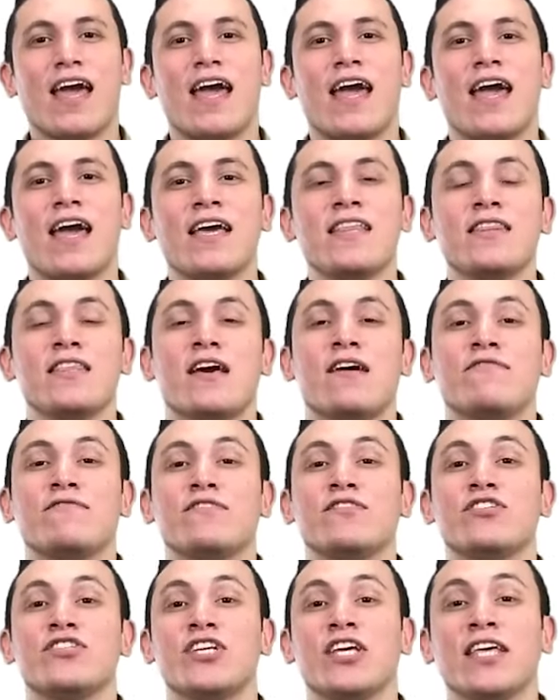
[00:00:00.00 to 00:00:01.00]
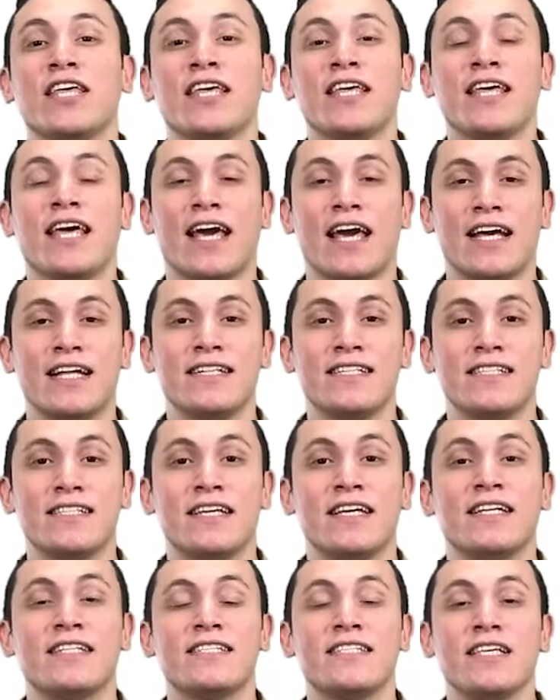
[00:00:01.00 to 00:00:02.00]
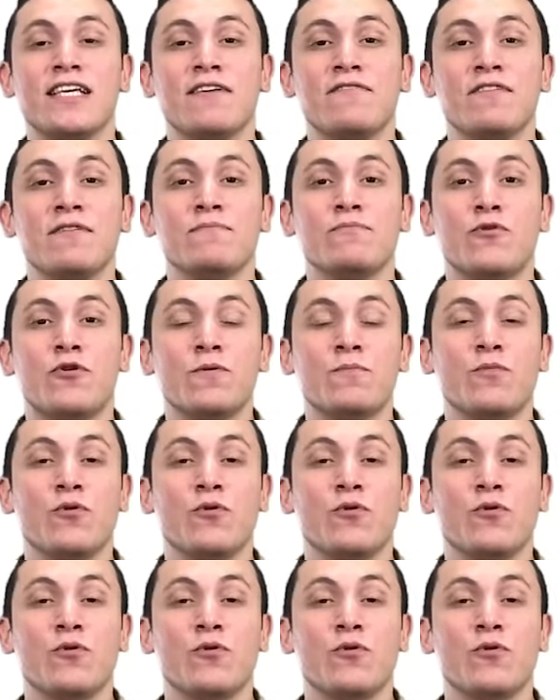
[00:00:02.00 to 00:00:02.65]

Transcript: And after shaking hands, it's even more